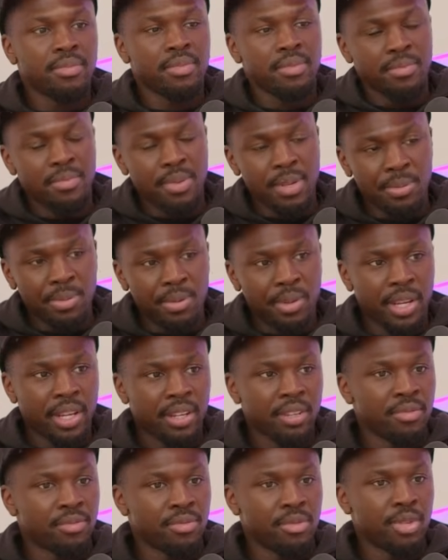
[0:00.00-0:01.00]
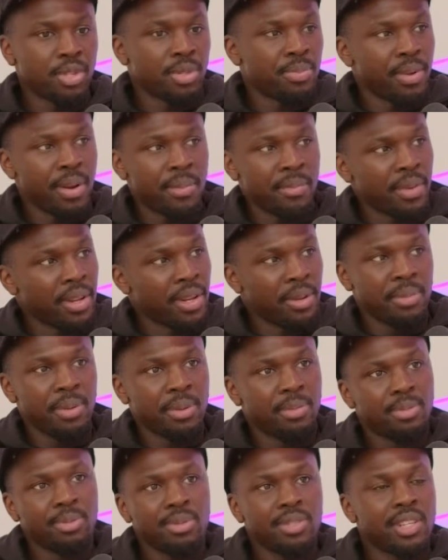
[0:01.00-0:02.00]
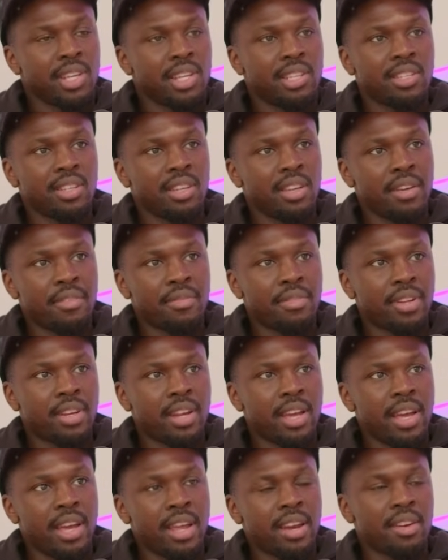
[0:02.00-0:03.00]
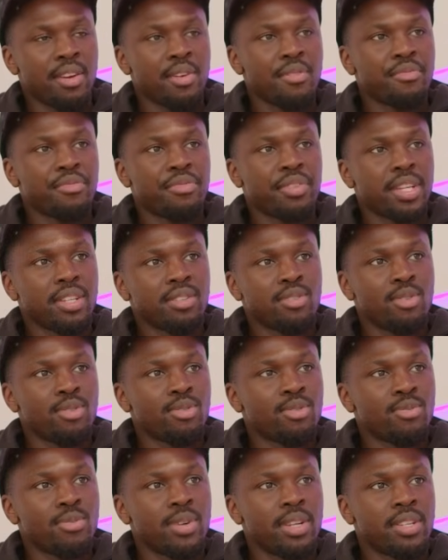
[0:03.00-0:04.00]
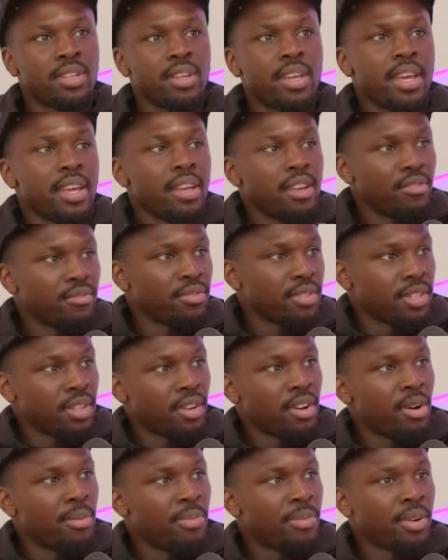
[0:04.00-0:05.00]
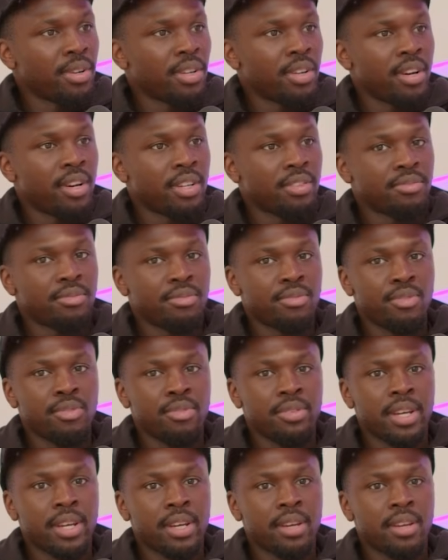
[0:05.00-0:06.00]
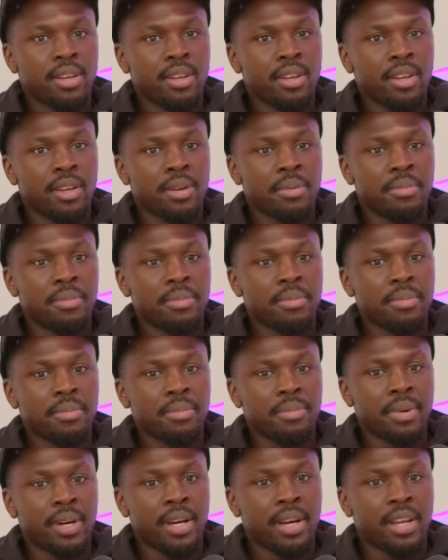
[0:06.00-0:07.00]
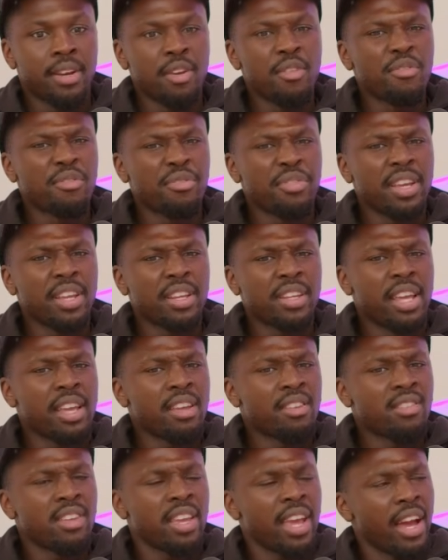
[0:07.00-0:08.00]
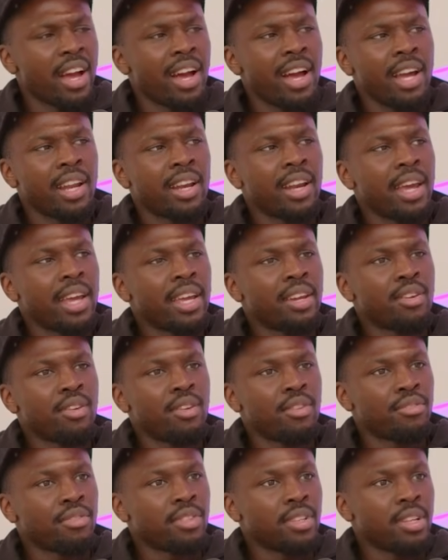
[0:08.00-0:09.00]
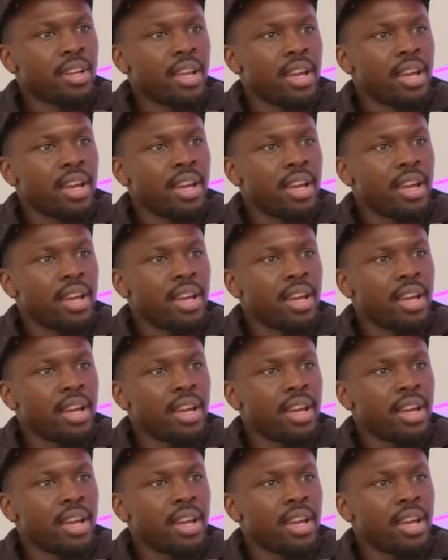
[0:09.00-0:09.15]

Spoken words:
People get divorced, but many people stay together. Like, and I don't think those one, obviously you got a podcast for it, but I don't think they get highlighted often.